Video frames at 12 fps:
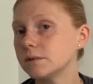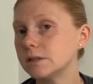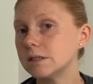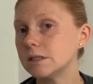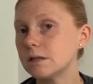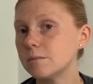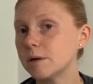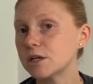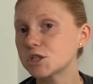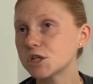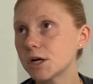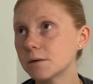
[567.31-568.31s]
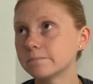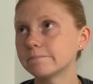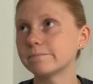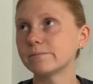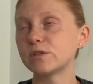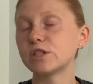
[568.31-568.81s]
into the picture.
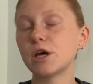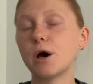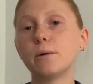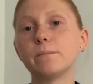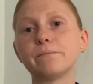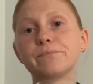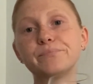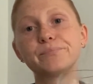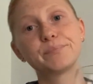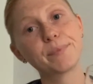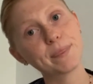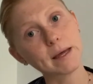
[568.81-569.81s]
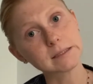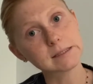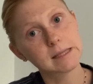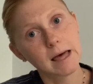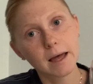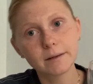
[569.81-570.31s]
So that's
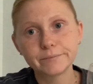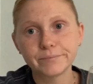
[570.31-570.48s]
that.